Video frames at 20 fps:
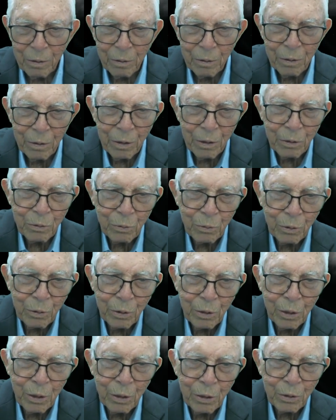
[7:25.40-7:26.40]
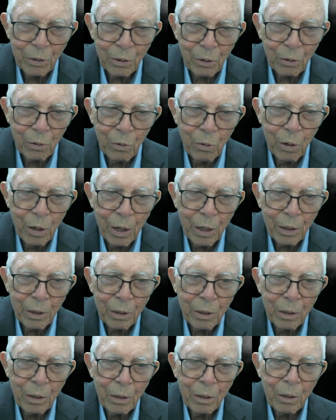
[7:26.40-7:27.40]
This one doesn't quite
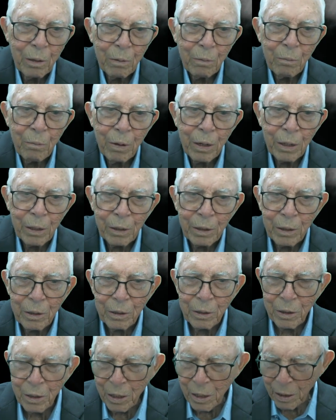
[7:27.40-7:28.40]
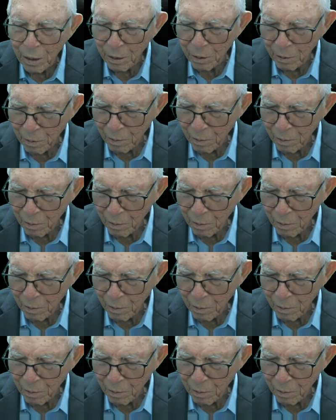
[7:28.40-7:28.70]
make it yet.